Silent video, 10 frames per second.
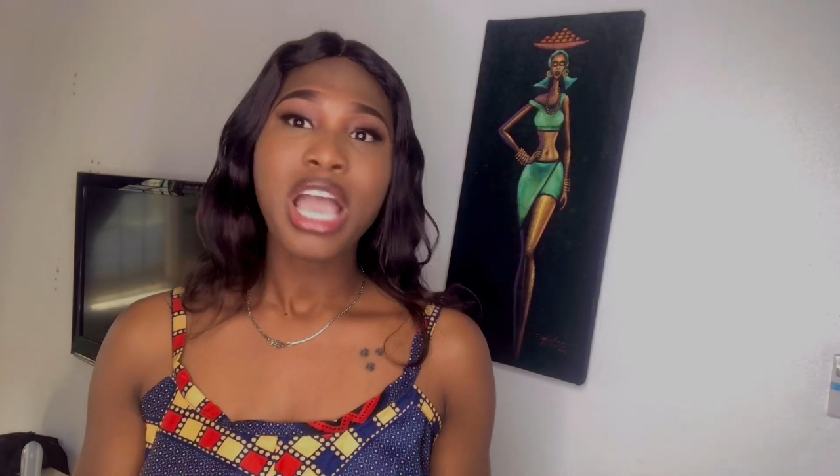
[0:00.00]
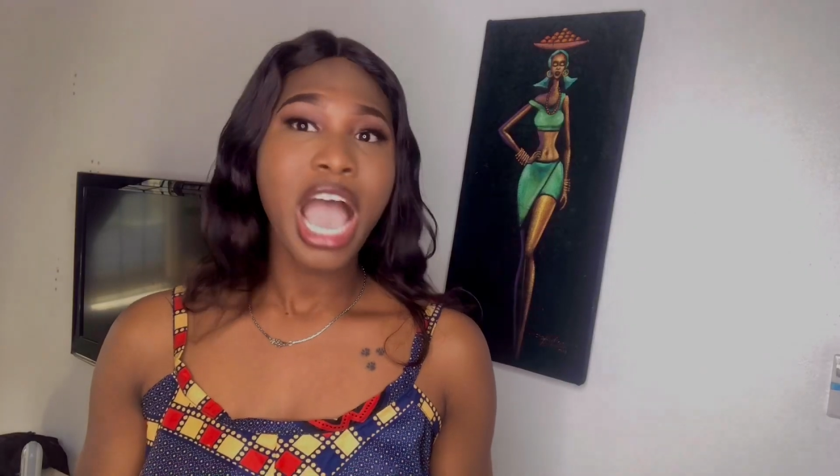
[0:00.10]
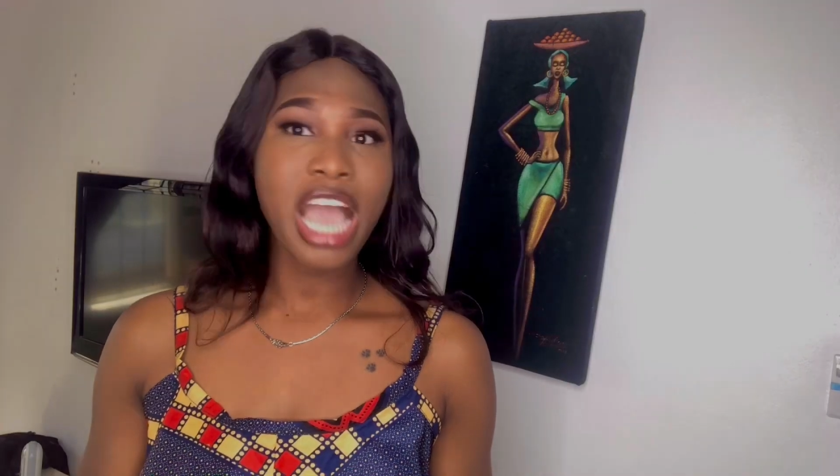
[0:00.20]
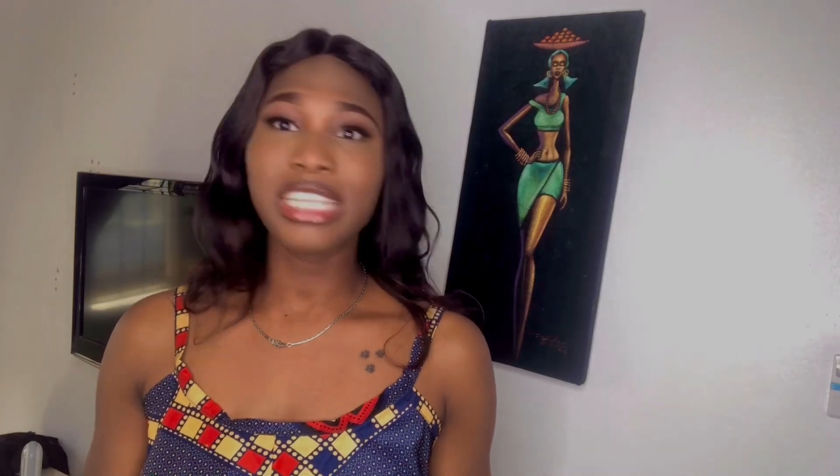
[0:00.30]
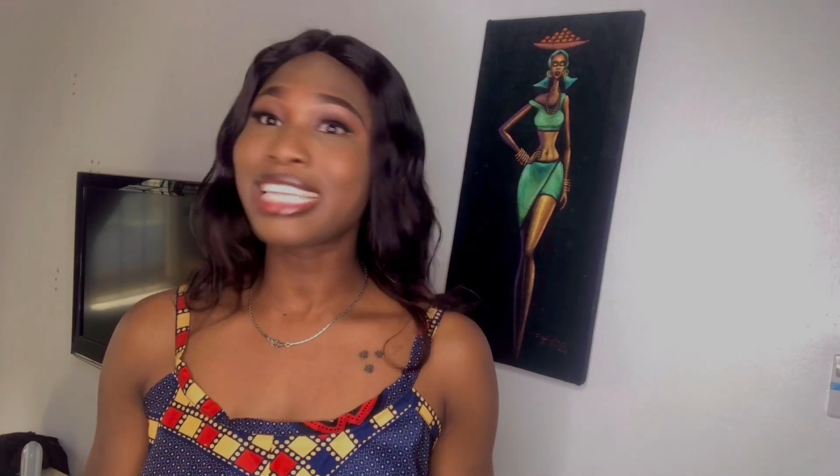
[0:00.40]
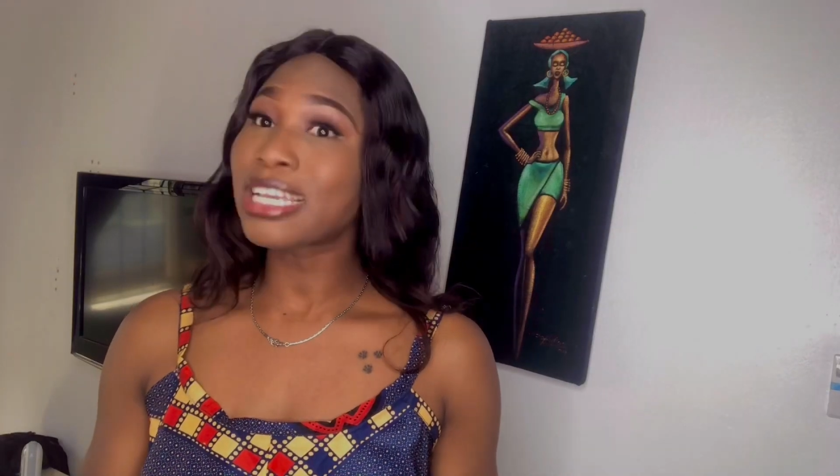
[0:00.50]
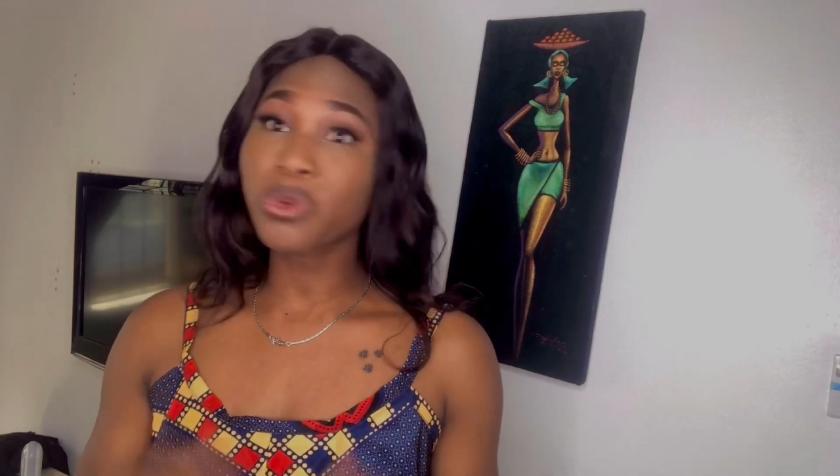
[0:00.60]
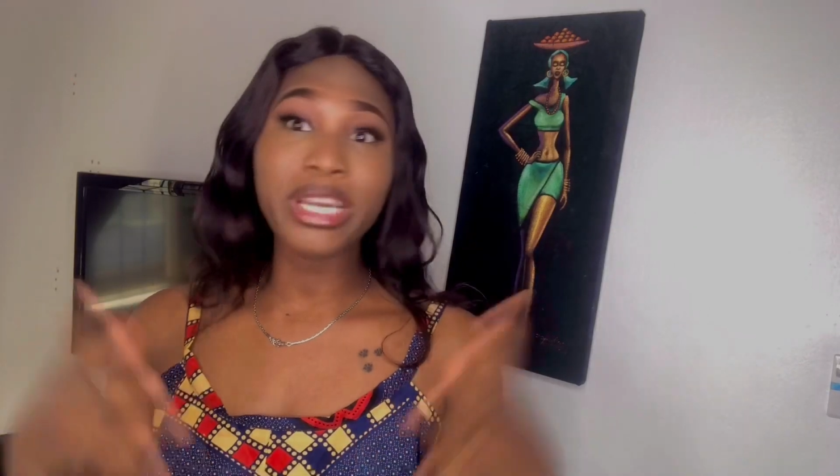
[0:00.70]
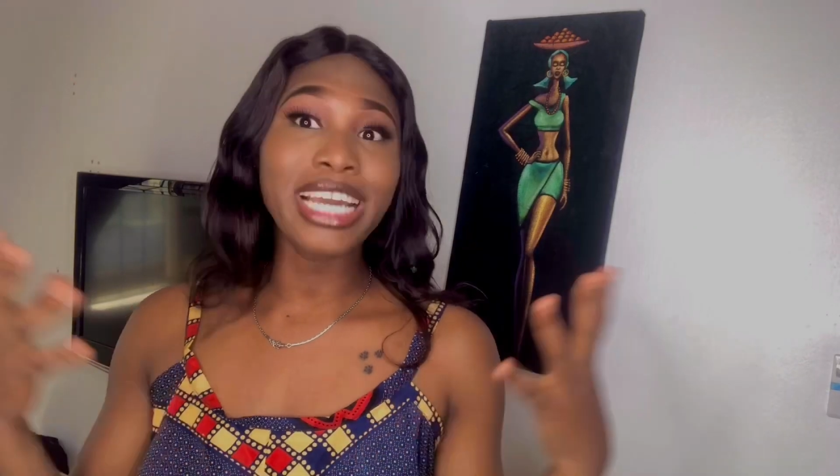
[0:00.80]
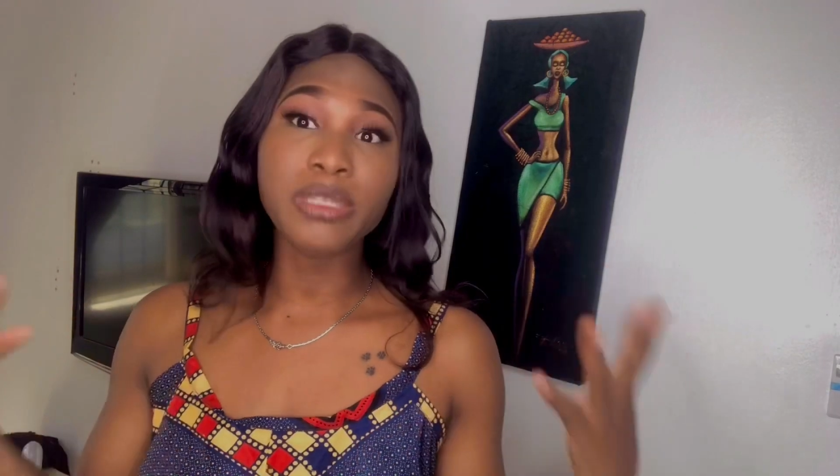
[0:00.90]
and that's
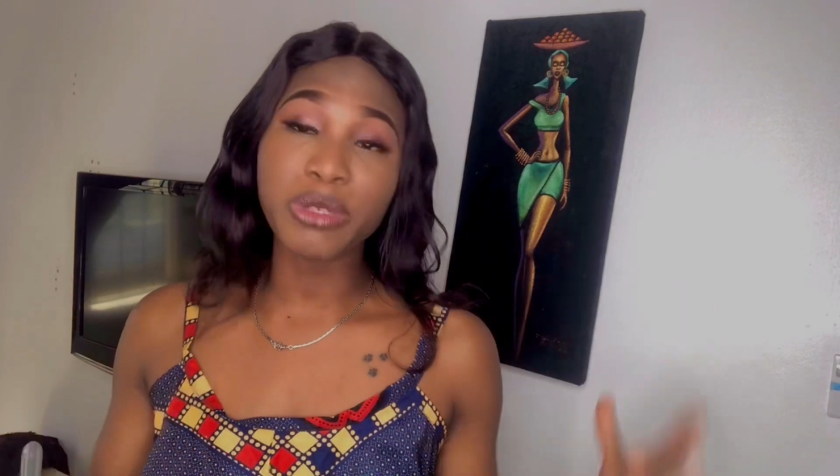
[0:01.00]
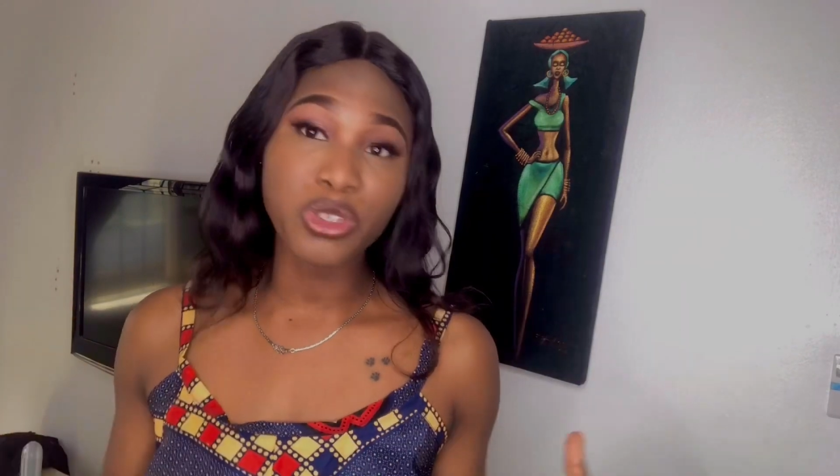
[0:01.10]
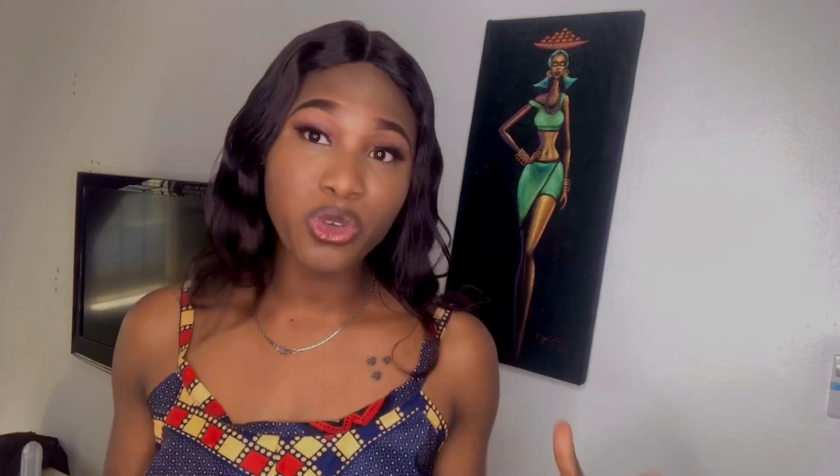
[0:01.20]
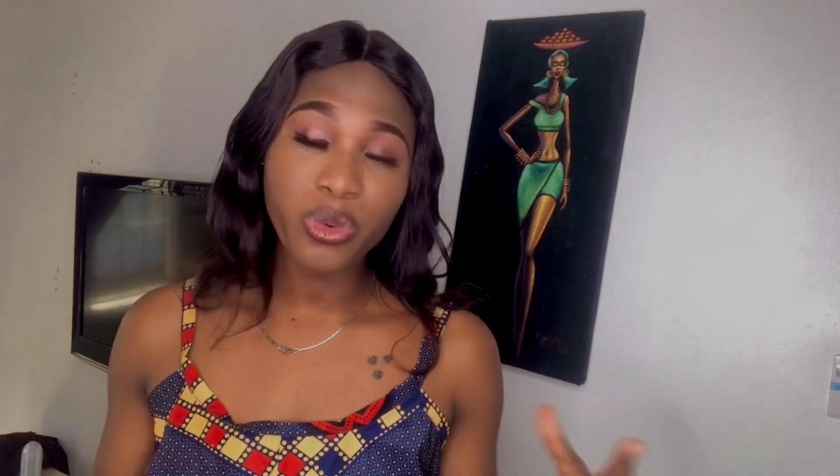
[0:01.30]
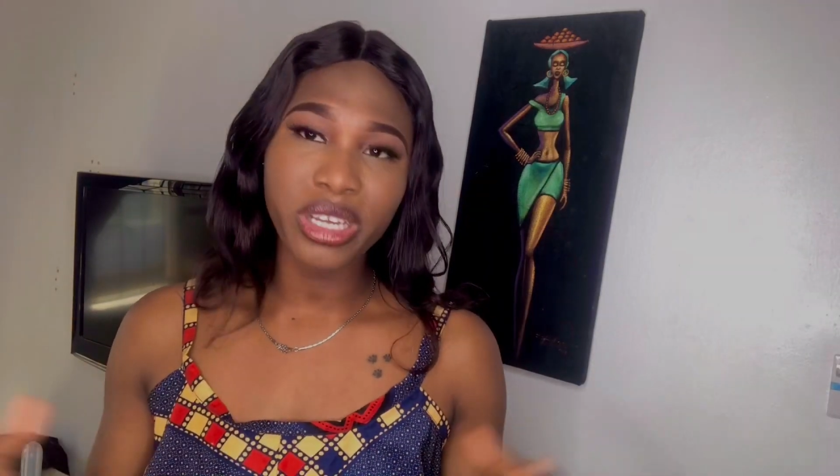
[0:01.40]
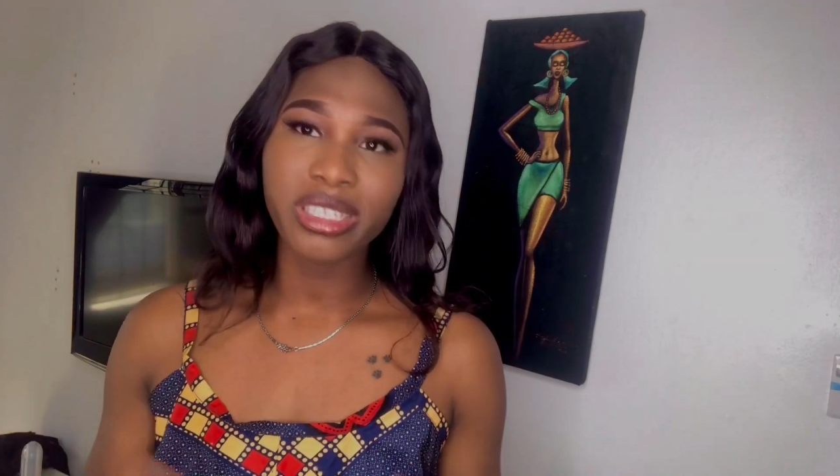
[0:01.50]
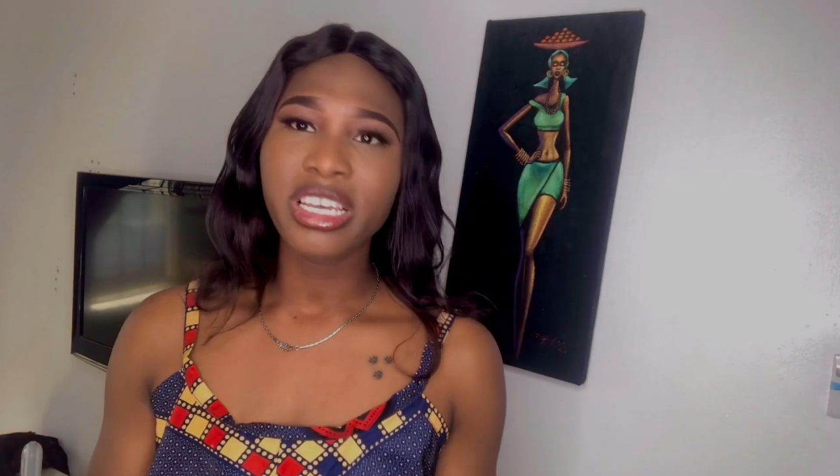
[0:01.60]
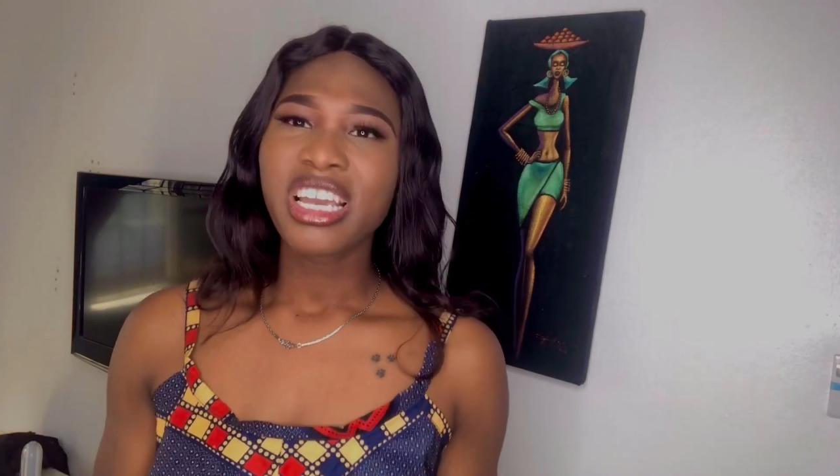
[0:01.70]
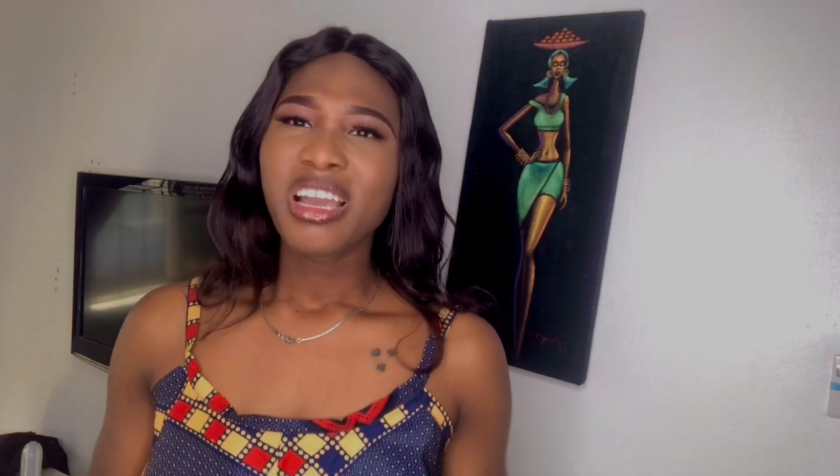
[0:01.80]
what he has been doing